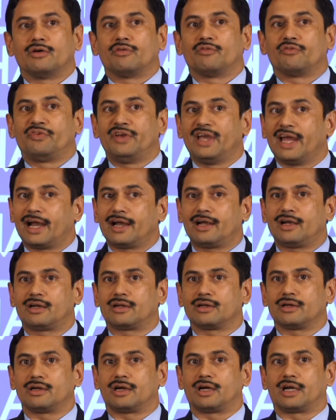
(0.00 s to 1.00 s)
we had
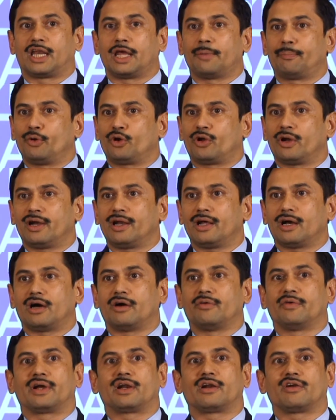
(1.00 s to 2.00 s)
deputed
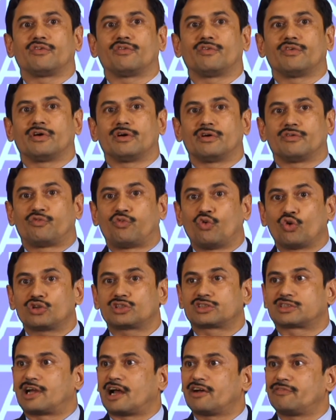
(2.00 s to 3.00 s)
our 4
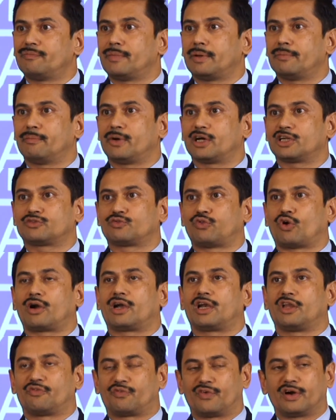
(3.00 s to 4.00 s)
staff members for
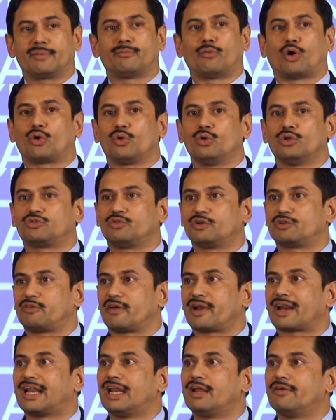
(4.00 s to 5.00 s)
different modules which were
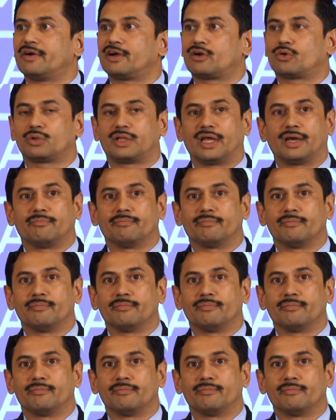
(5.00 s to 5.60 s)
relevant to them.